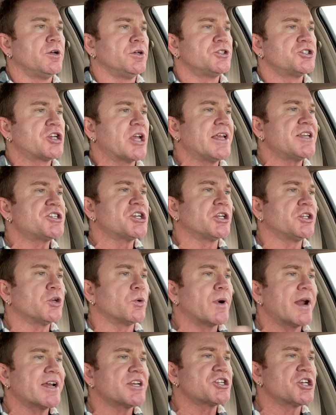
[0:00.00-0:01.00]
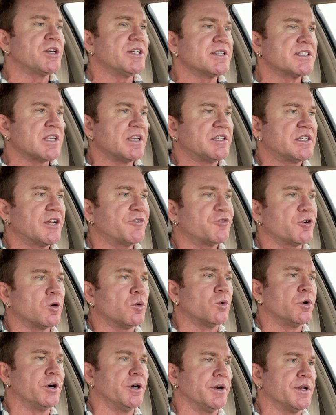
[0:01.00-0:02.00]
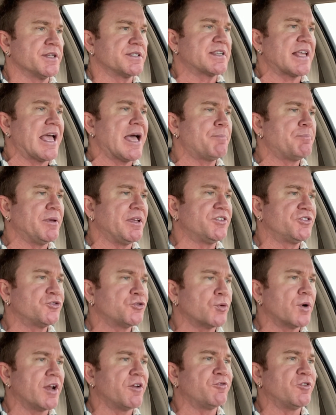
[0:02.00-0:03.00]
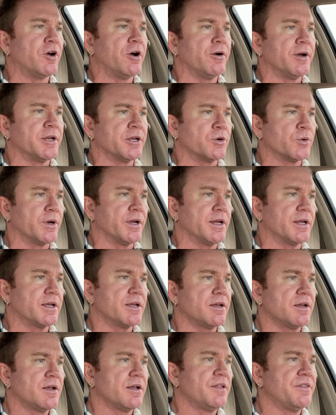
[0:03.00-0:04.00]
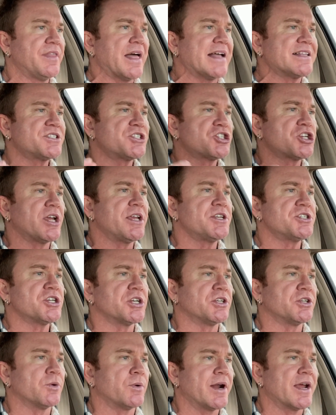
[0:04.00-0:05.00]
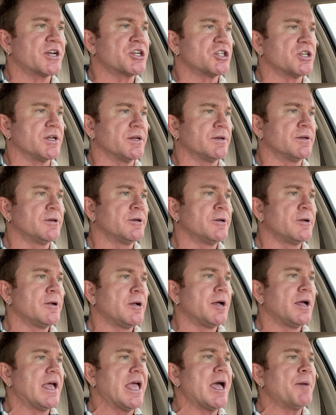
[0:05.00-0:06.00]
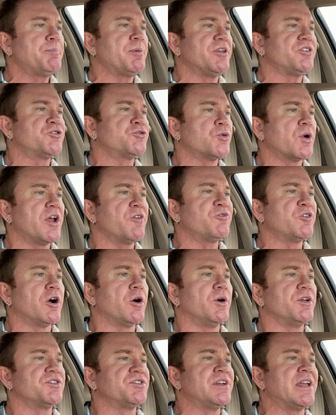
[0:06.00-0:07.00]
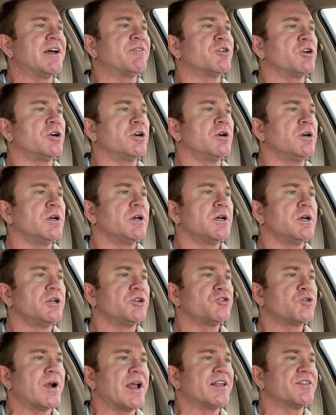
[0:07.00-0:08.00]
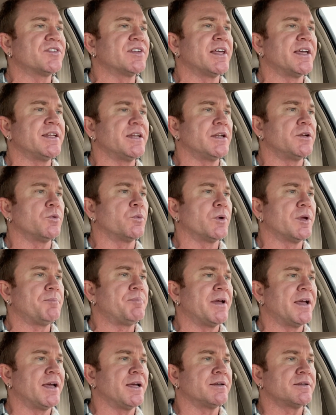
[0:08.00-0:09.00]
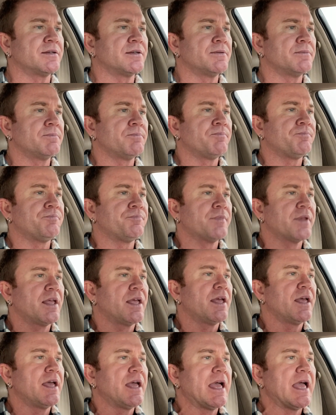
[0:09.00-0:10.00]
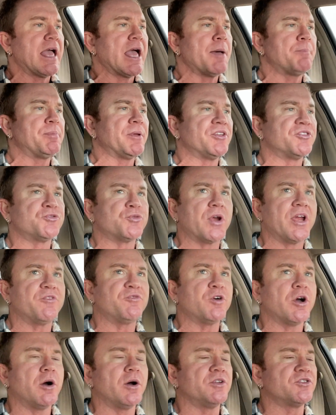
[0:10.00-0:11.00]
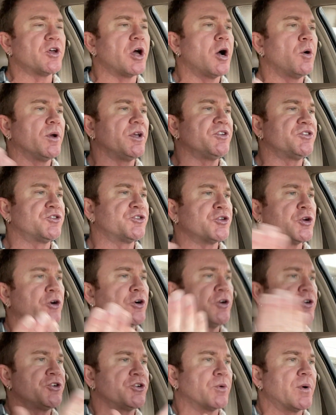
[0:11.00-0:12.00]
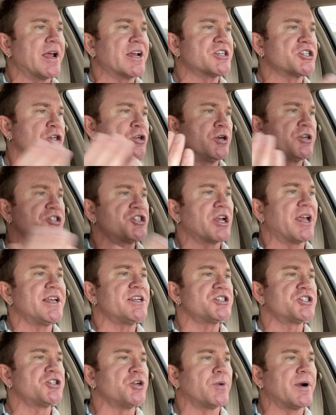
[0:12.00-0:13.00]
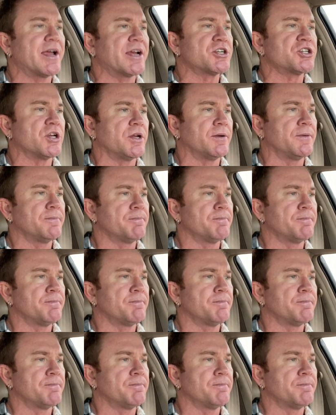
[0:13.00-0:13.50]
Changing direction is a different word. It's epistrepho in Greek. That's changing direction. Epistrepho is never translated repent. Epistrepho is always turn direction or change direction.